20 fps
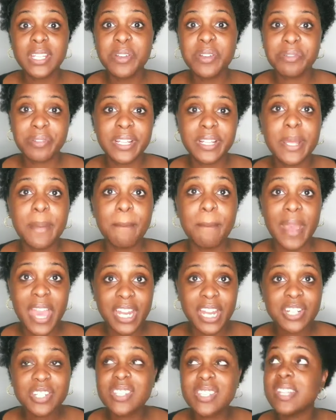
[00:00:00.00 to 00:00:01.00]
really
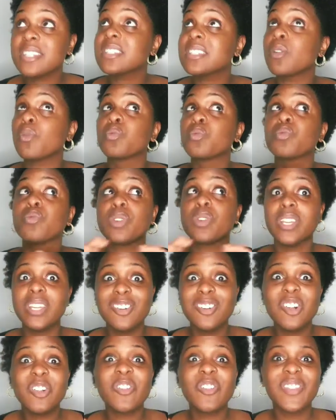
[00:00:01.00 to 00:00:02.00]
matters. That's a
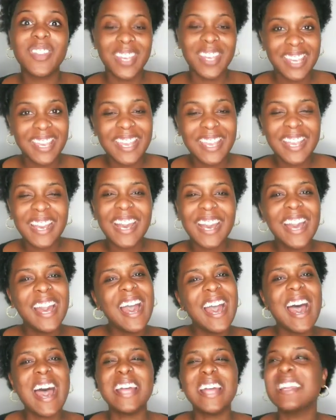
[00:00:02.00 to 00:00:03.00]
real thing.
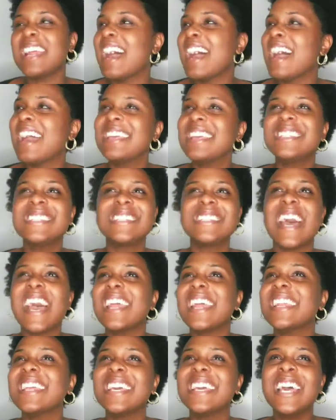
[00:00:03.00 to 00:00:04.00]
It's
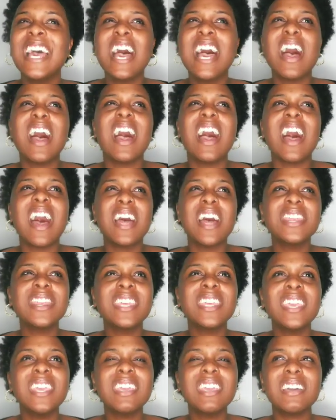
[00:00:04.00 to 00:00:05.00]
not, I
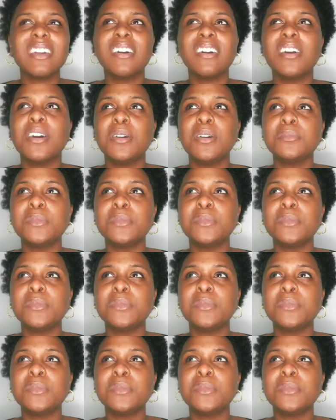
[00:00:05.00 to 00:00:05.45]
think,